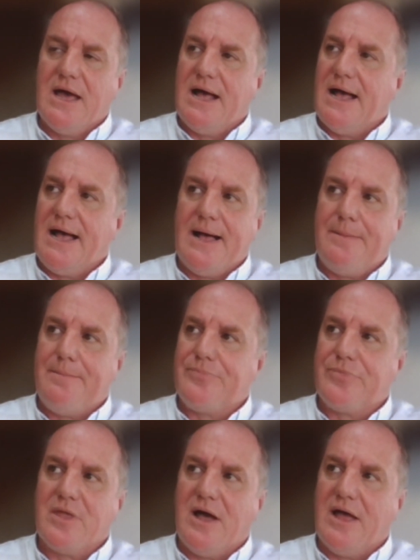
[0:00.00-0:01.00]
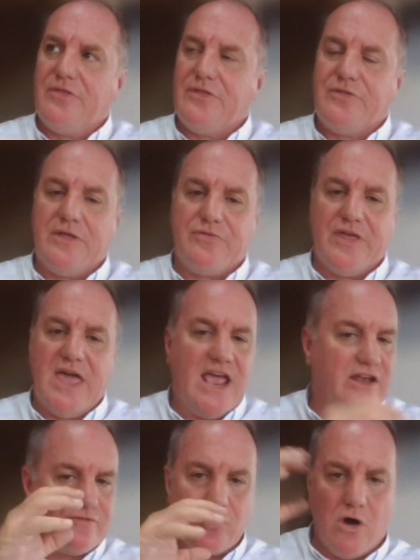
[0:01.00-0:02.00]
the
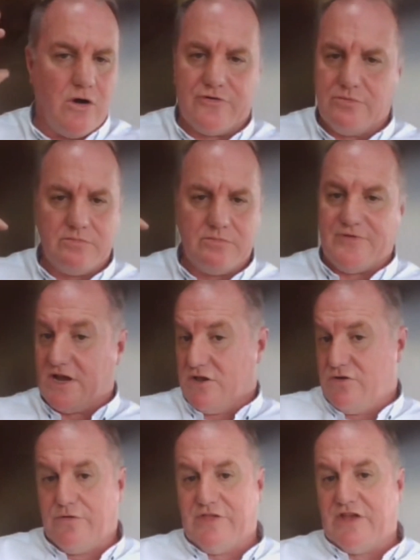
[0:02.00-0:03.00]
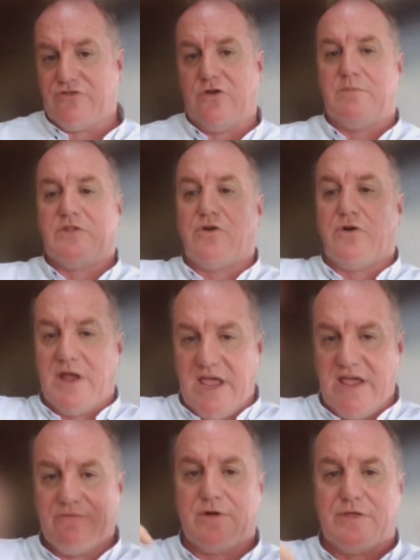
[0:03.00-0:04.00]
hand of God, if I can use that term, is on
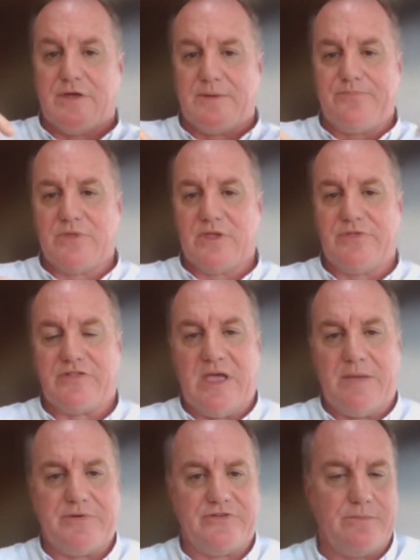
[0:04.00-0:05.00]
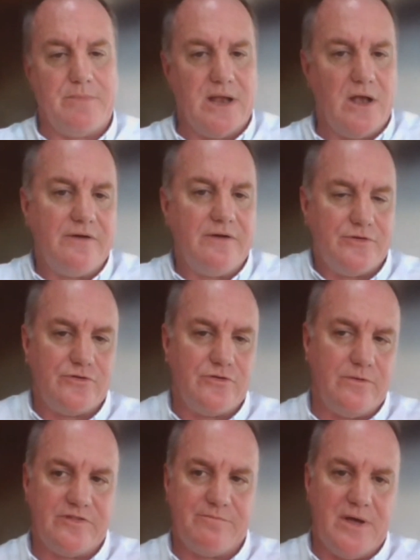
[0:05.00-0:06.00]
everything that's happened in my life in
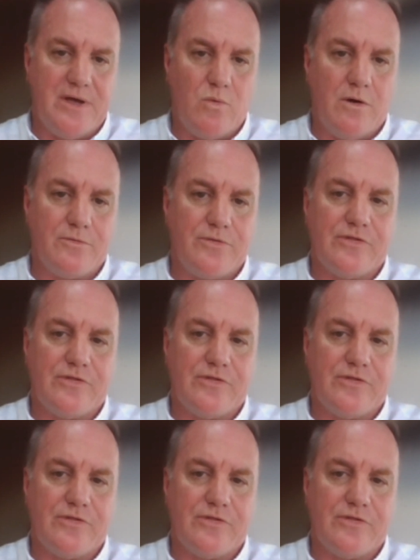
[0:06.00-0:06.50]
terms of my wealth.